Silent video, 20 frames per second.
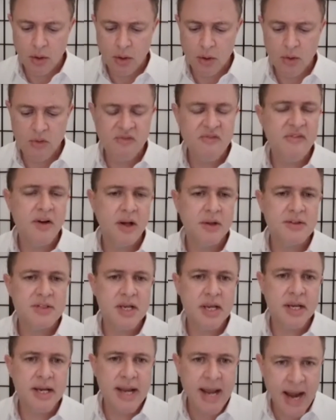who
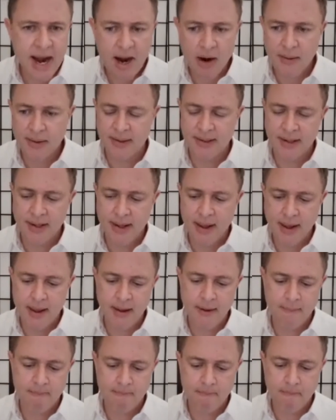felt
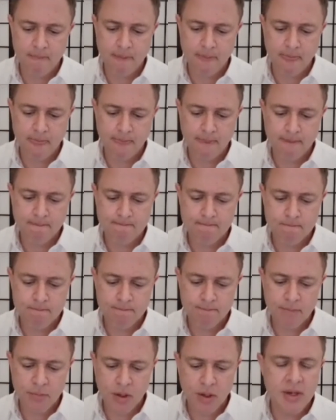inherently
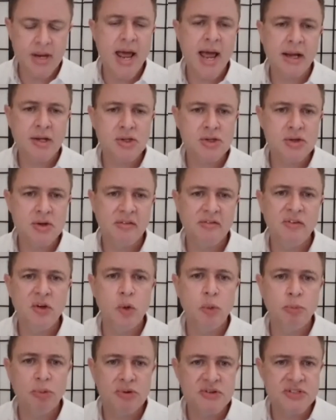an extra
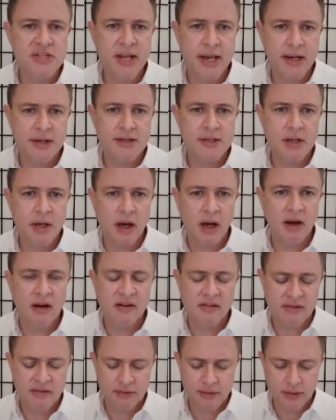few percent
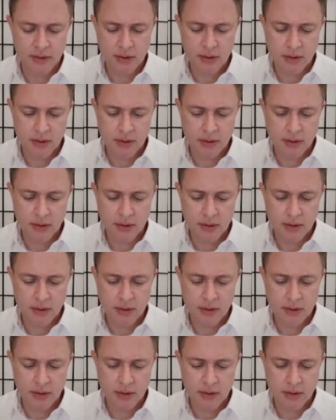of